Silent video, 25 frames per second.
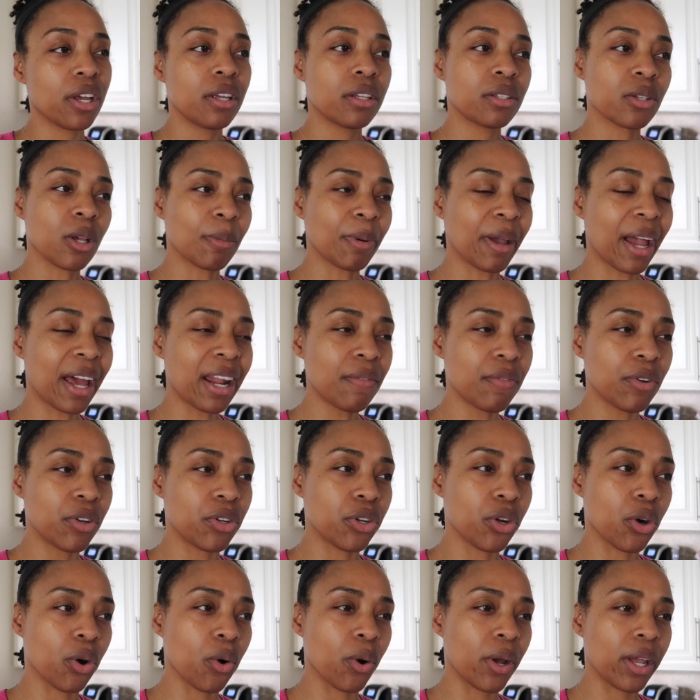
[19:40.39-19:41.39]
So I'm kind of
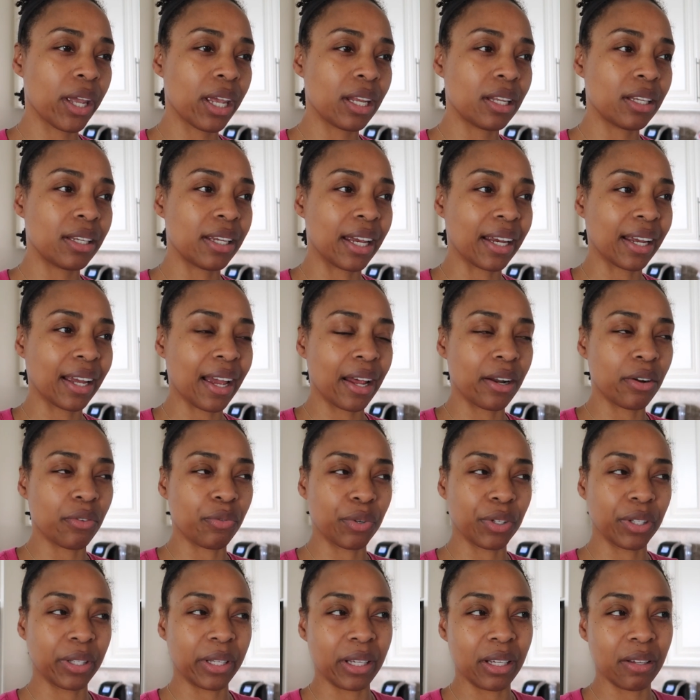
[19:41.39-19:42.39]
annoyed, yet kind of
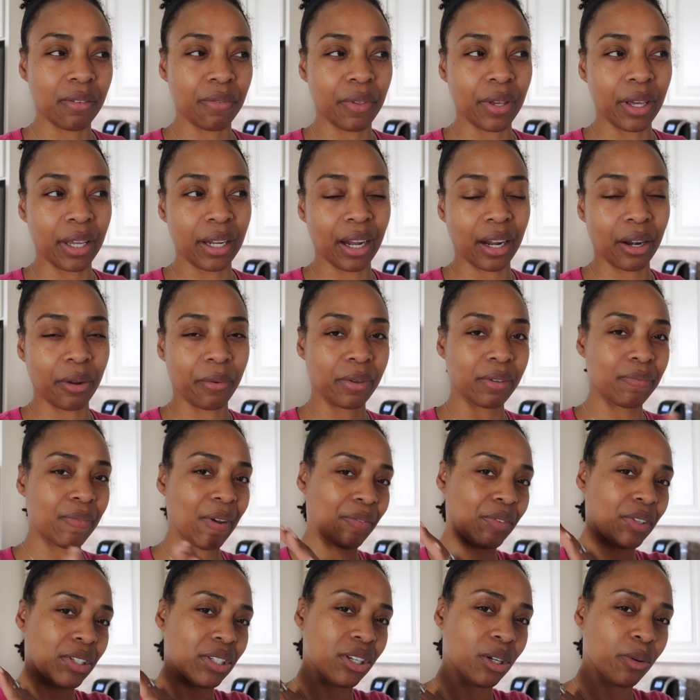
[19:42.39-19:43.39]
relieved that I don't even
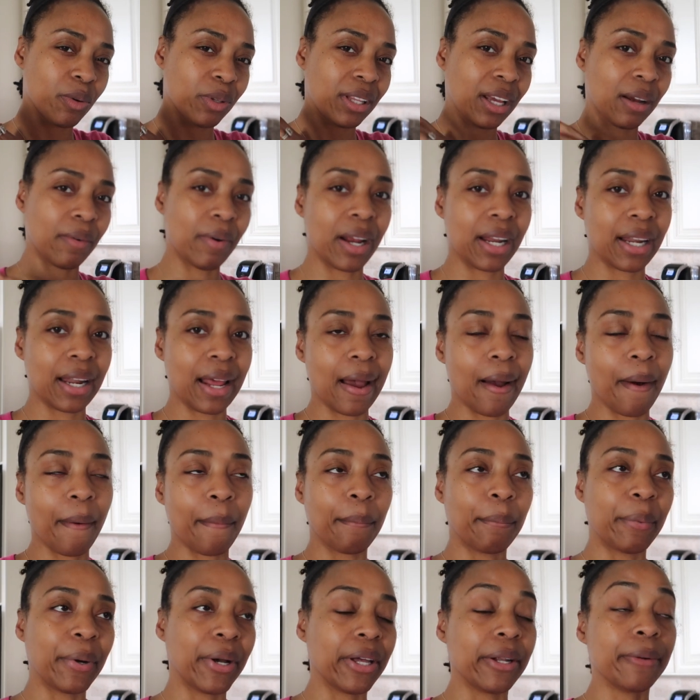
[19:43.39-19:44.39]
have to deal with that right
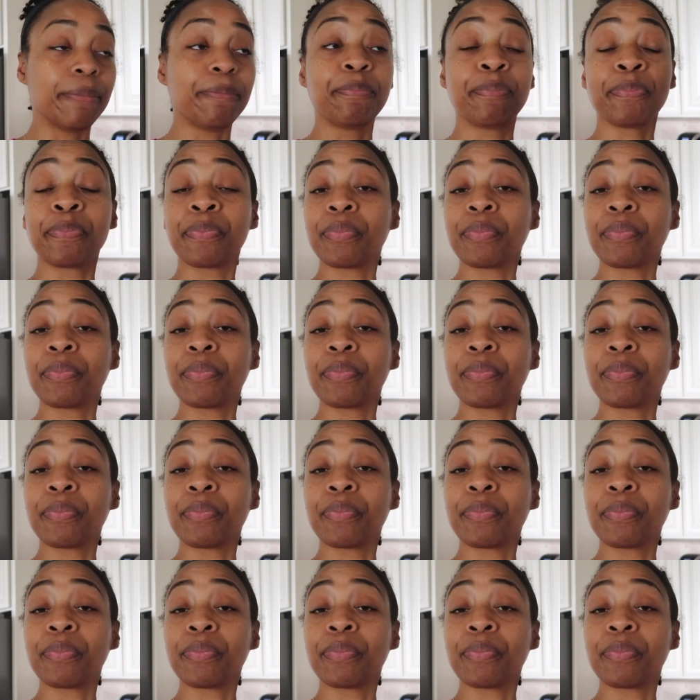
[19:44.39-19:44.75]
now. But